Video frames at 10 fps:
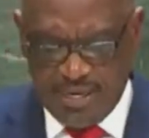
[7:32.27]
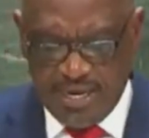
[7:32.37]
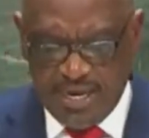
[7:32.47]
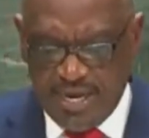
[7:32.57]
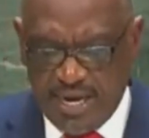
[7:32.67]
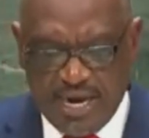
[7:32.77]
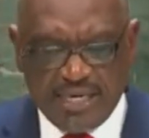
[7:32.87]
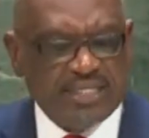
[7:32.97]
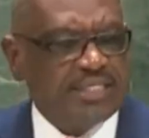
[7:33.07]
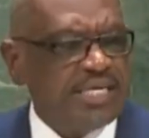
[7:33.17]

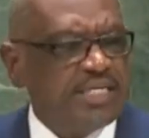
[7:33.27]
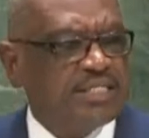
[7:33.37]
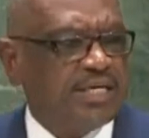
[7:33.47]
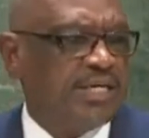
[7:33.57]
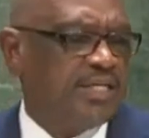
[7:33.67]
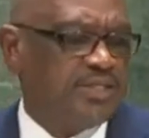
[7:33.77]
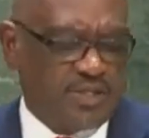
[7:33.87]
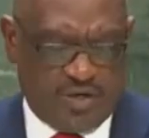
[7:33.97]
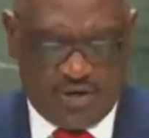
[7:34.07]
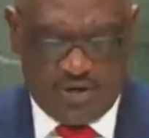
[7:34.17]
rain,
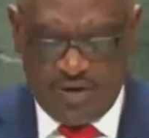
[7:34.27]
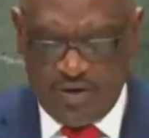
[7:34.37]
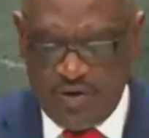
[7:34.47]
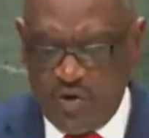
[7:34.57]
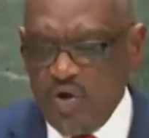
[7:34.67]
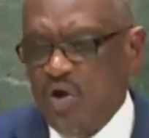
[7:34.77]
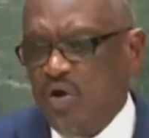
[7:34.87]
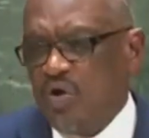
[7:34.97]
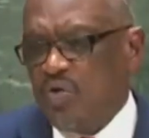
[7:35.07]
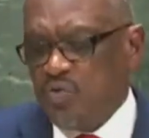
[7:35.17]
and sea
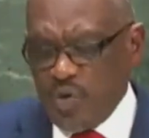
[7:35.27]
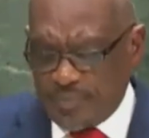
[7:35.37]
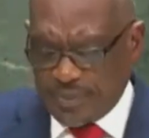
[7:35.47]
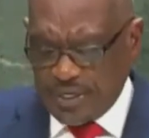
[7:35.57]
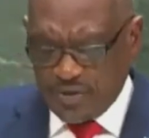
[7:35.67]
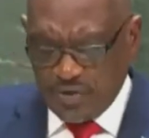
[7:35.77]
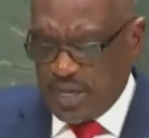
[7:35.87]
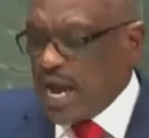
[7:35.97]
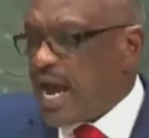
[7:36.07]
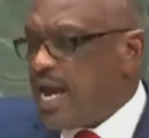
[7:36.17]
surge,
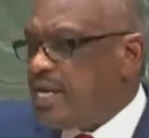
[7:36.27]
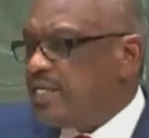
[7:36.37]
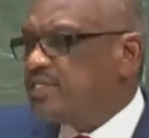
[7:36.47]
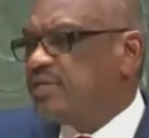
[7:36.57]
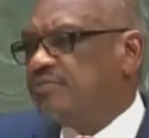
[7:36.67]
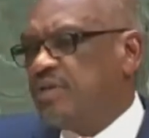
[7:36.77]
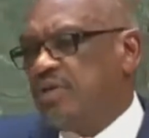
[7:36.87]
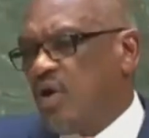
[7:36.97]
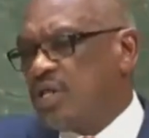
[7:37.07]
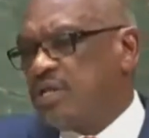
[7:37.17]
ripped into
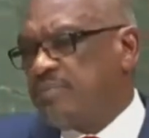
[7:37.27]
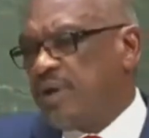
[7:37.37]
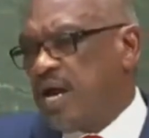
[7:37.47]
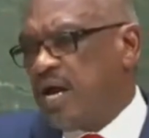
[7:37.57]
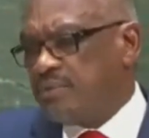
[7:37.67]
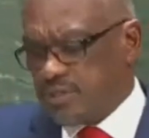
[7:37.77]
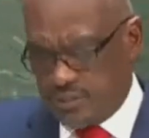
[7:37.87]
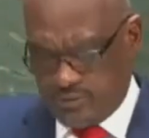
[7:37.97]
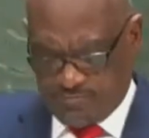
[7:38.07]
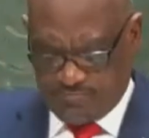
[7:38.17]
the islands of the
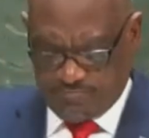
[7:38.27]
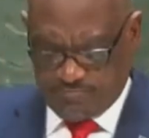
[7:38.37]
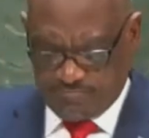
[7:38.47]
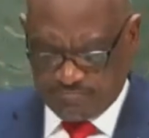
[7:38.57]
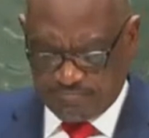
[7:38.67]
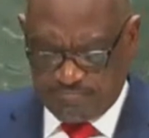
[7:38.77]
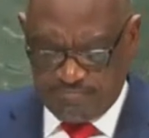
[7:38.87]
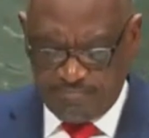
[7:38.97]
northern Bahamas.